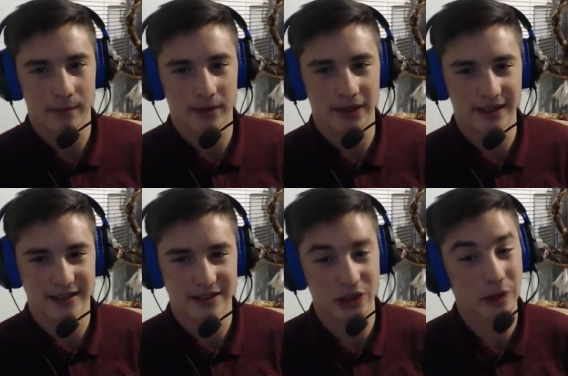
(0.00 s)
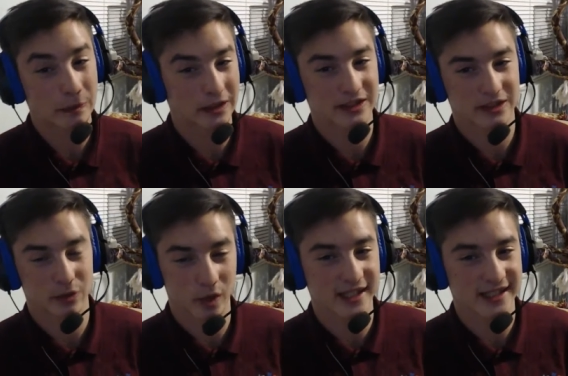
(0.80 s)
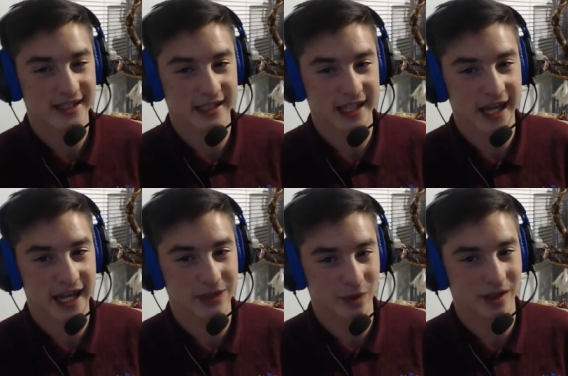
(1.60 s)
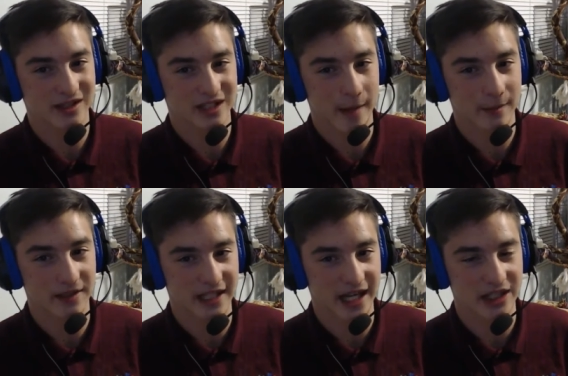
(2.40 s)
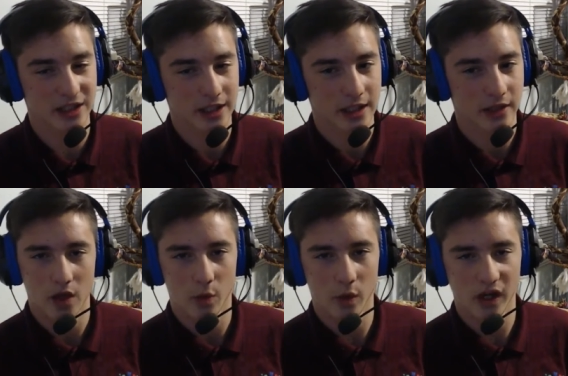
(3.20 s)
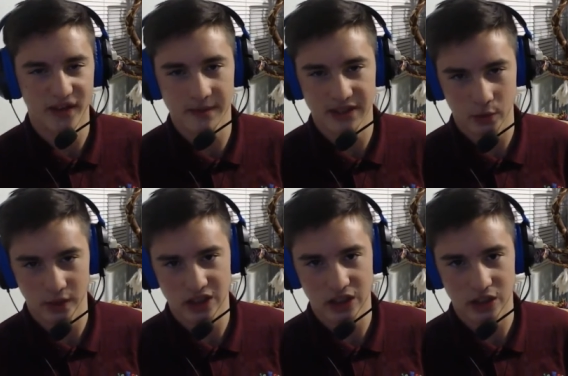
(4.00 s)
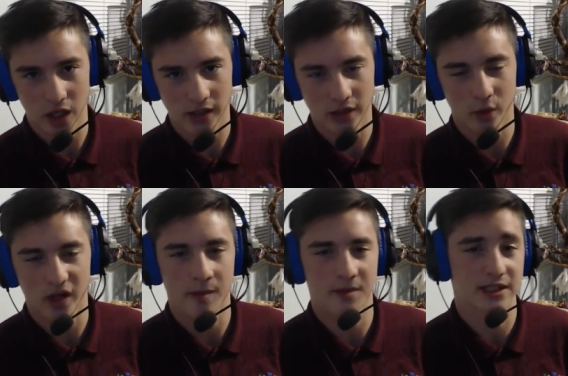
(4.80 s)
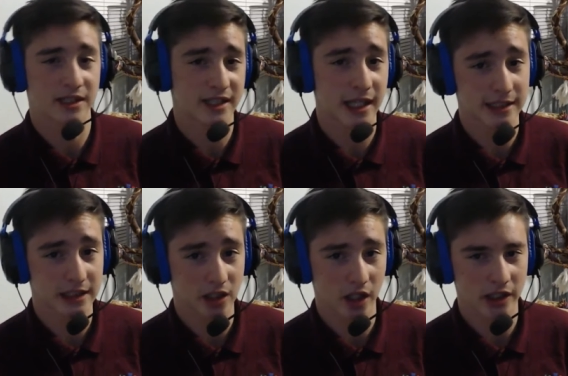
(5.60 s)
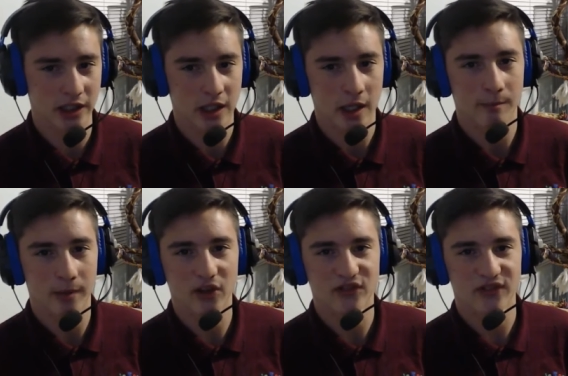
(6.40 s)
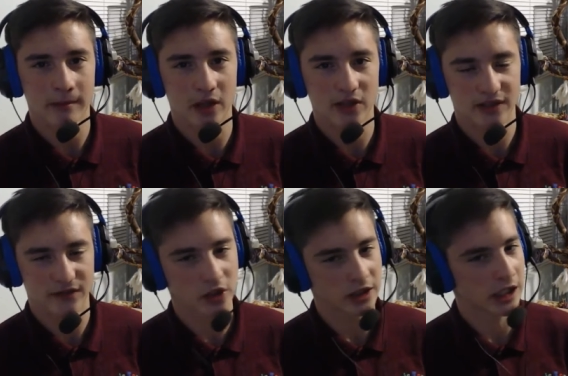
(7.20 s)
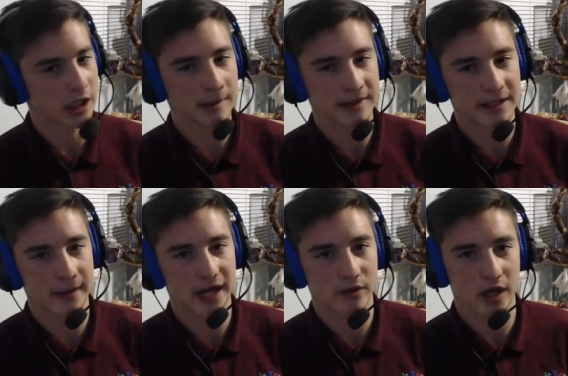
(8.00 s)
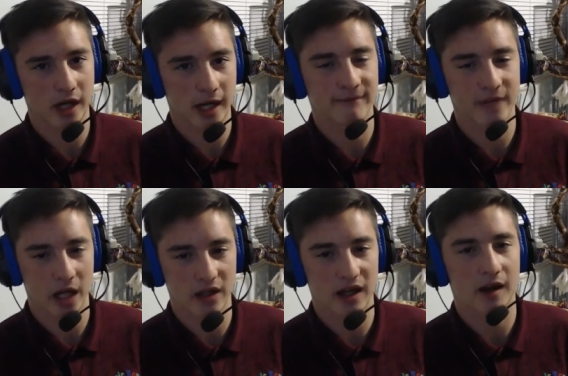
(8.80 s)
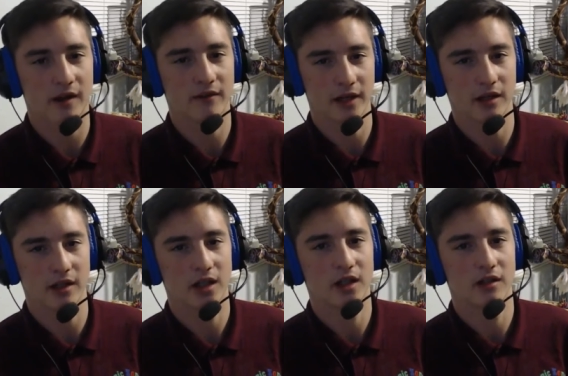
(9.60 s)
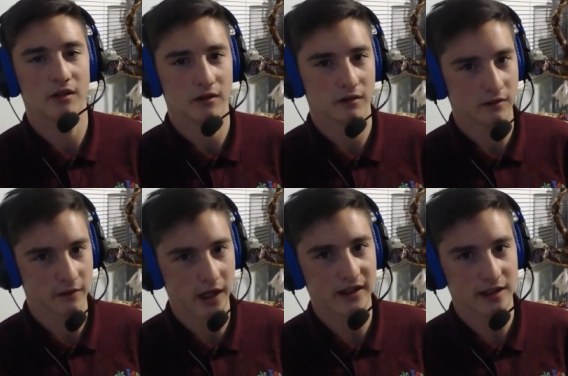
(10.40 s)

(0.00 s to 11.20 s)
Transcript: bird, two birds, one inside the cage, one on top of the cage. One of them is a green cheek conure, one of them is a dusky conure. Both females. If you can hear them in the background, I'm very, very, very